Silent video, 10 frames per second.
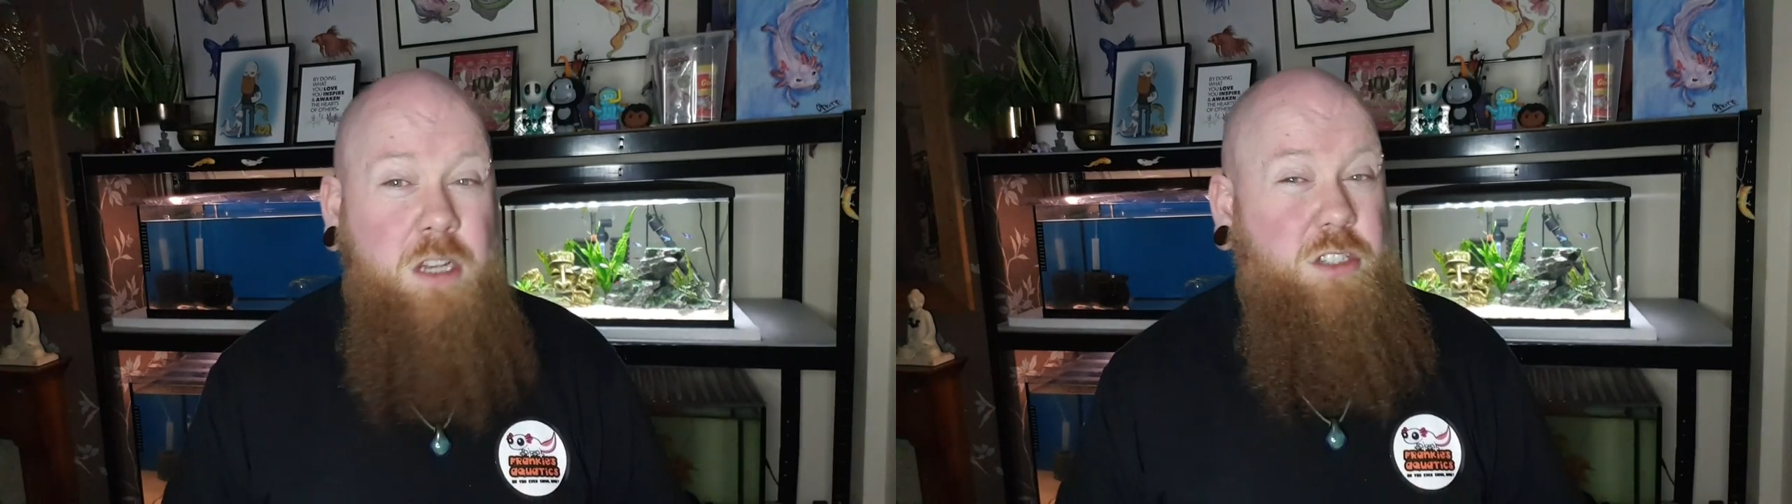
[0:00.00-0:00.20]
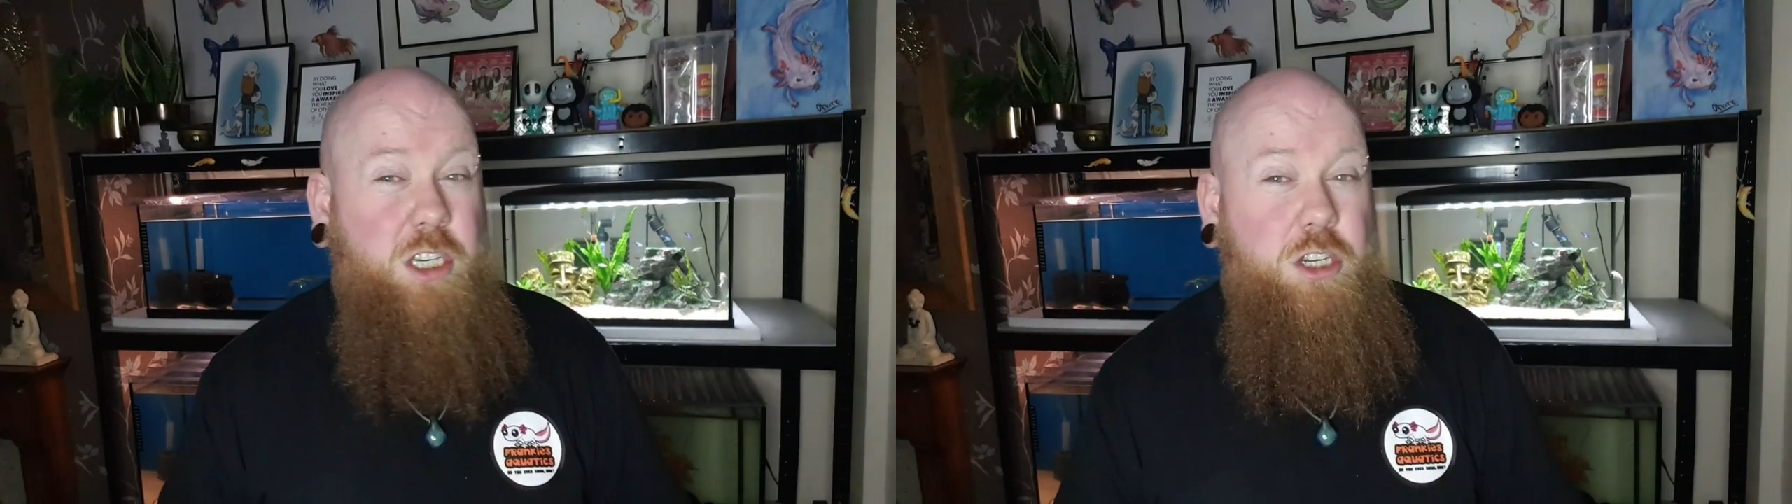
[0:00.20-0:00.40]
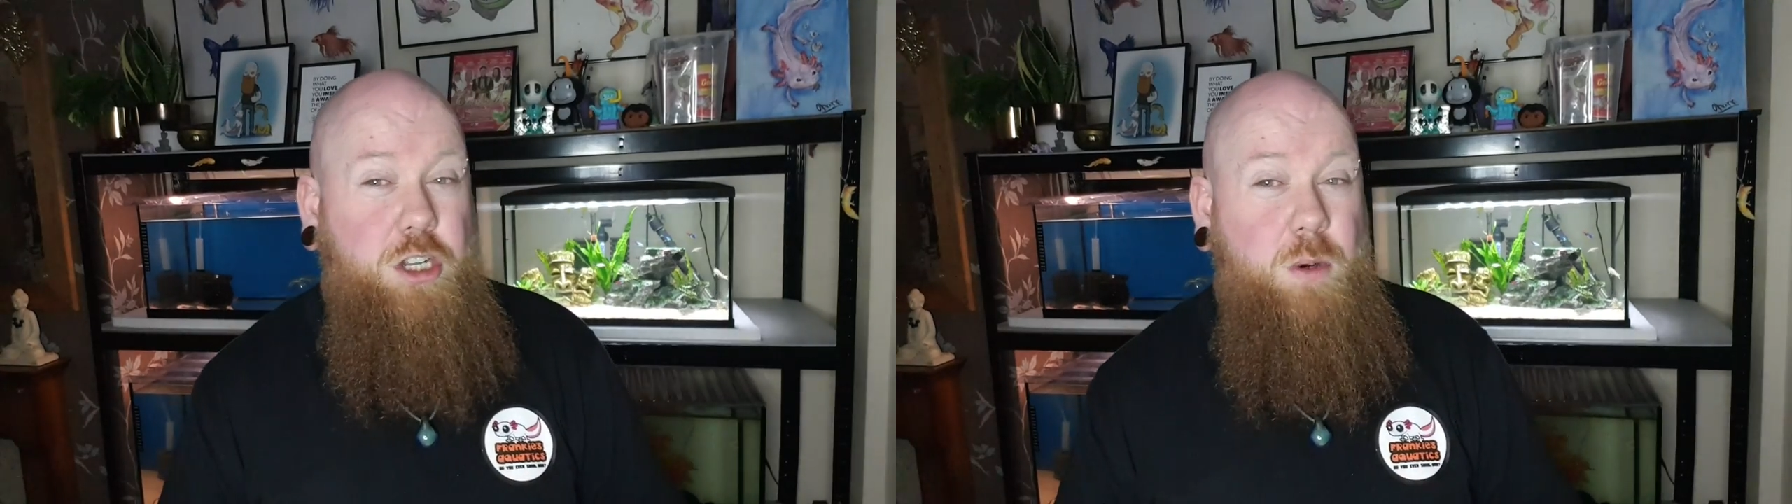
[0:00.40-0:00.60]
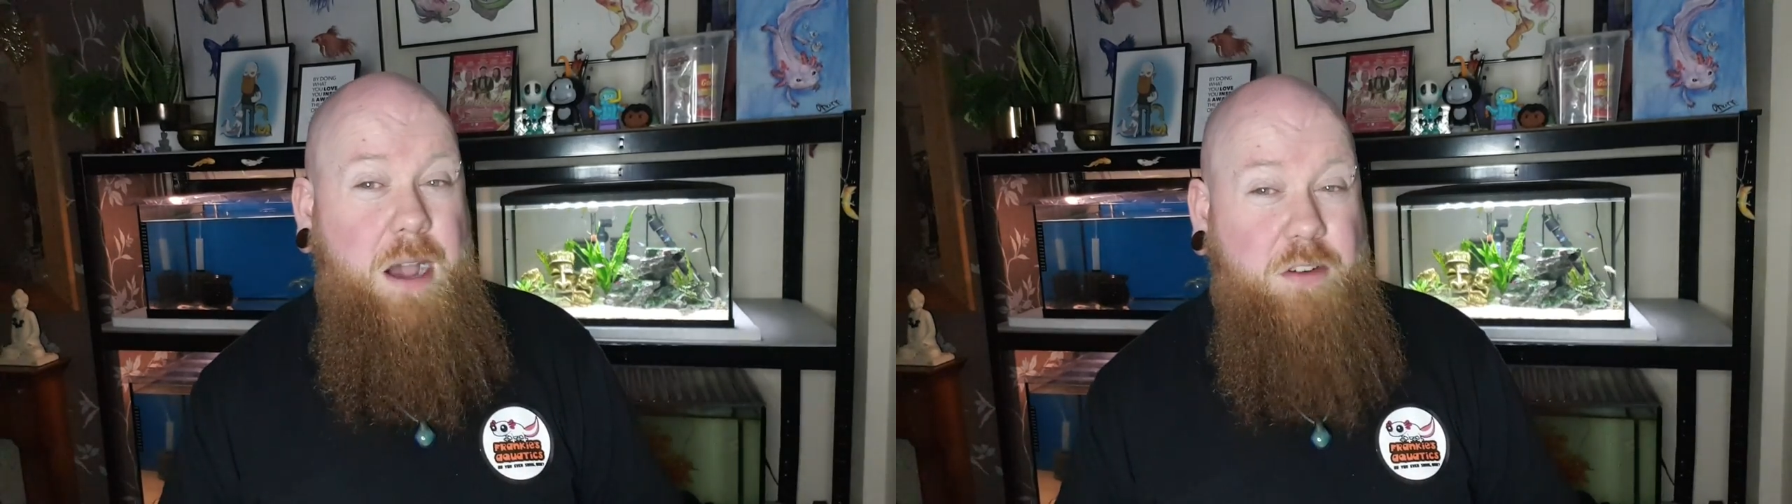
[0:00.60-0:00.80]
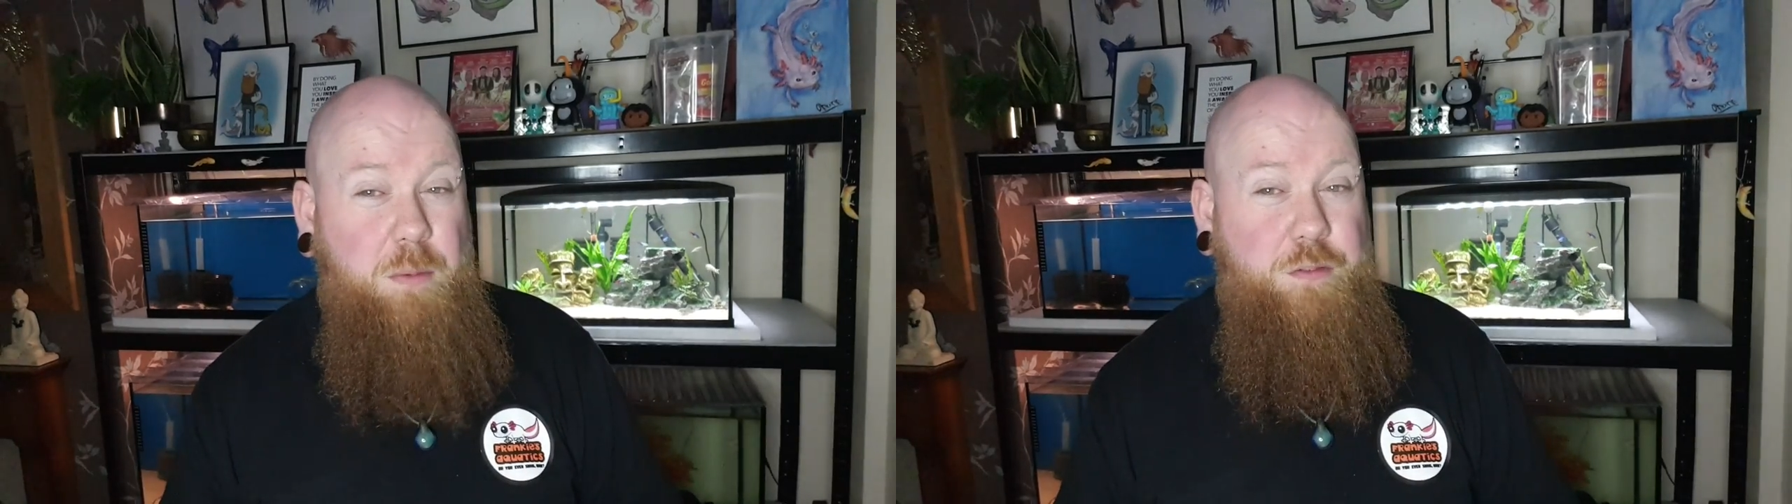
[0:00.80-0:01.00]
So you do
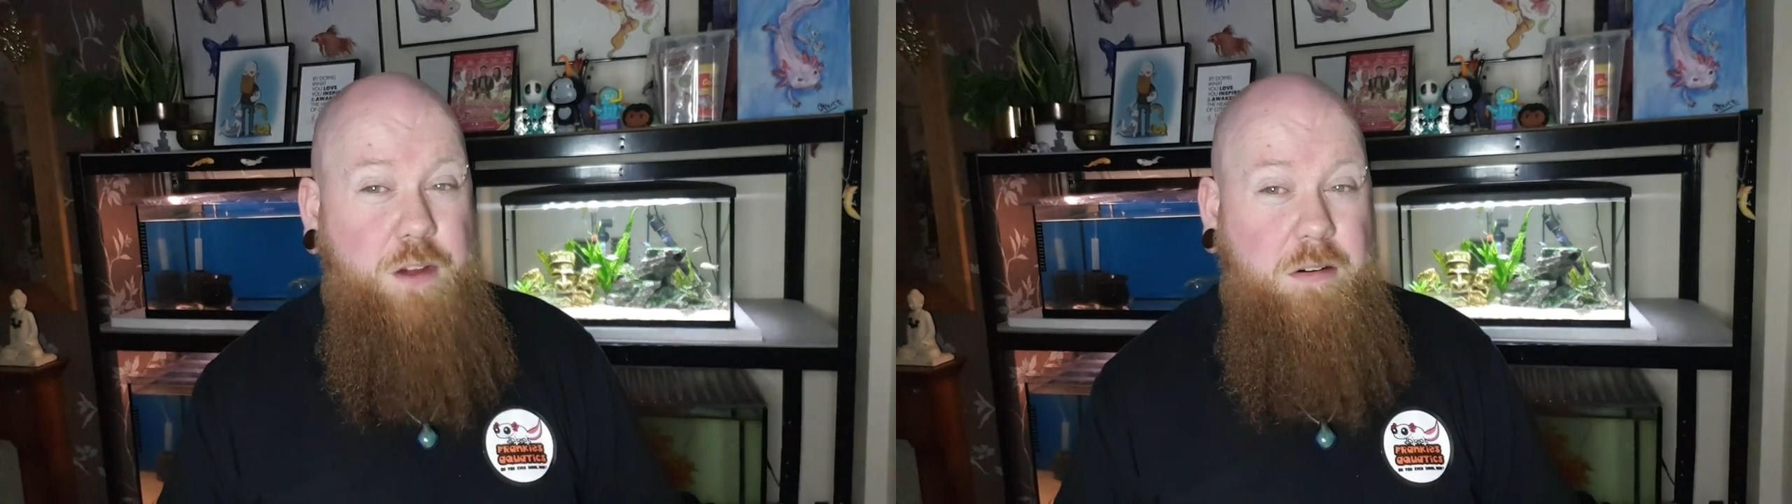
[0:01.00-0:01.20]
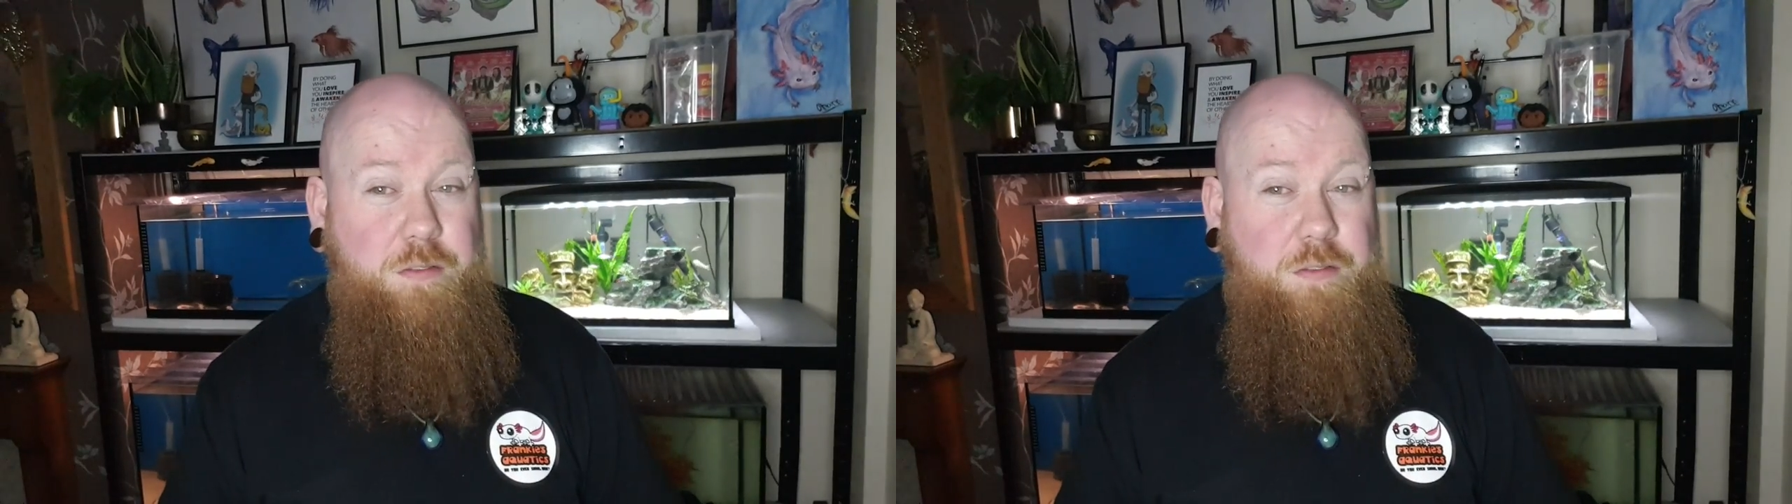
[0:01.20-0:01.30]
have to be very,